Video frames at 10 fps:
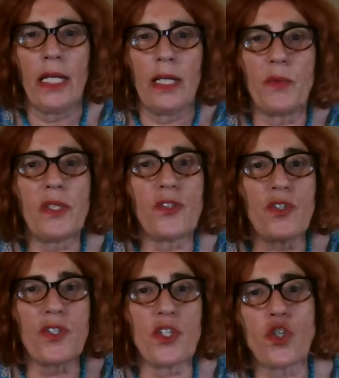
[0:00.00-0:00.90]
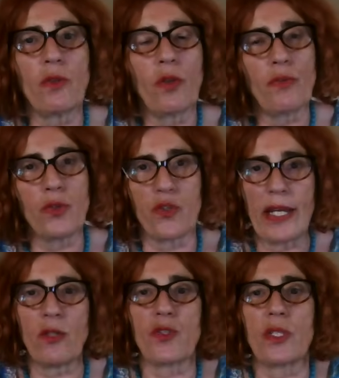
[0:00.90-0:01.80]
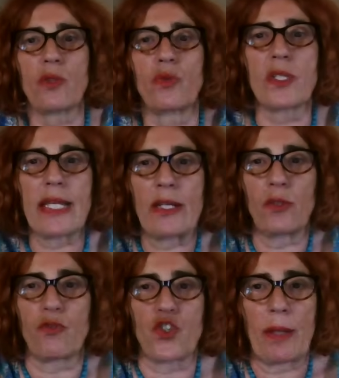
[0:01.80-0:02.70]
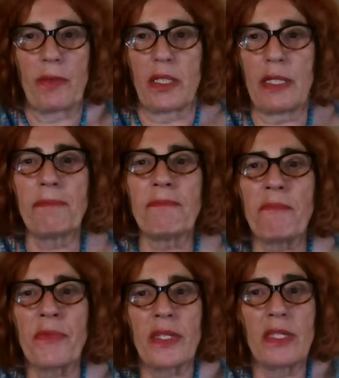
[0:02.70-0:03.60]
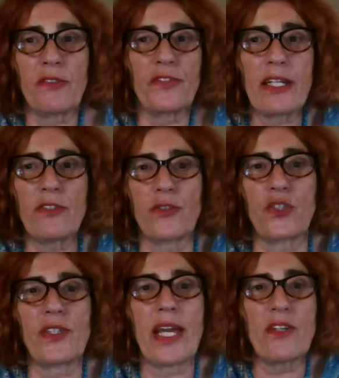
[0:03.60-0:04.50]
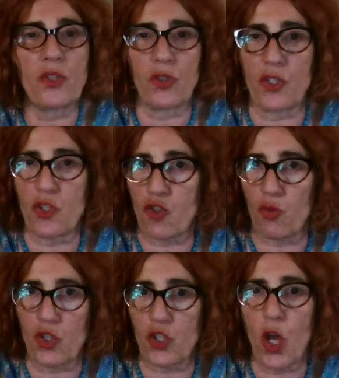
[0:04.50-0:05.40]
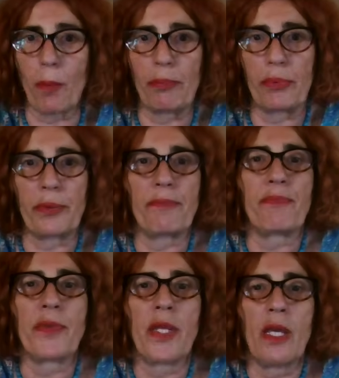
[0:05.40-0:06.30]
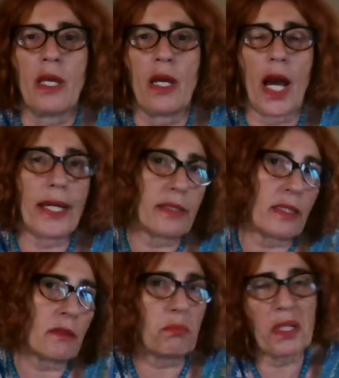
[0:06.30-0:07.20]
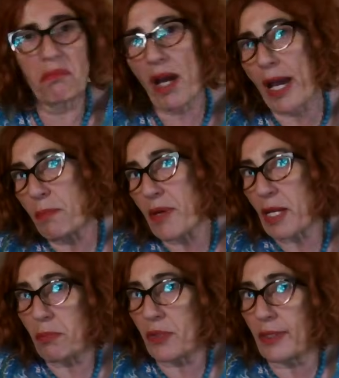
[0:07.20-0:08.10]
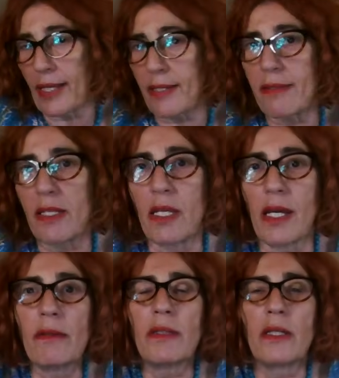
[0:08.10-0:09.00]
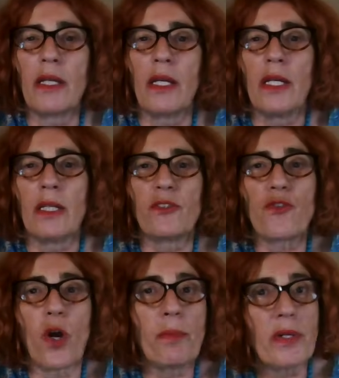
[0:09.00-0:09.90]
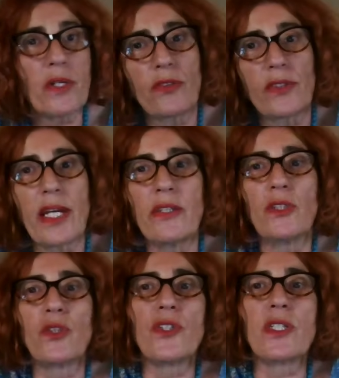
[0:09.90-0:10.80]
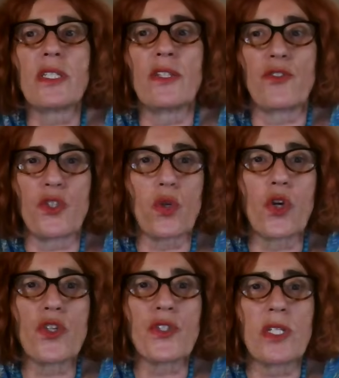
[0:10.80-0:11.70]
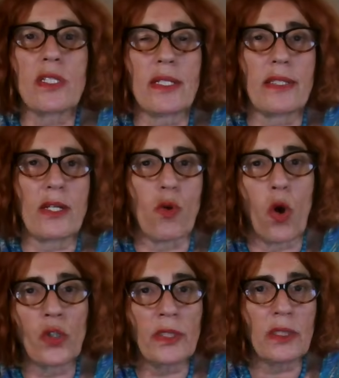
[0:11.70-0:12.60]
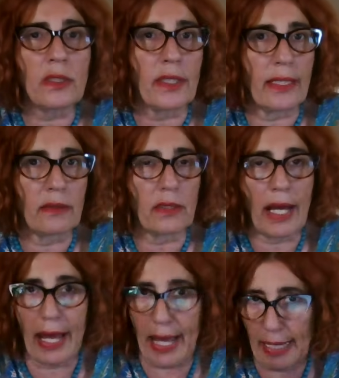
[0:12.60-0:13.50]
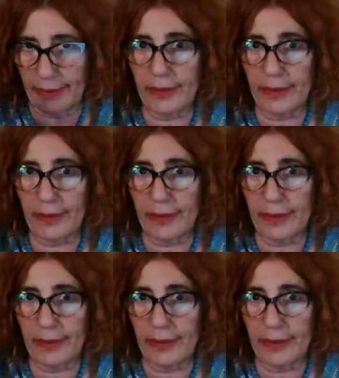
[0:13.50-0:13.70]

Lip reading: With the transition of Uranus into the sign of Gemini, the fight for territories should stop. I think by April next year, the robbery of territories and resources that are on Earth and under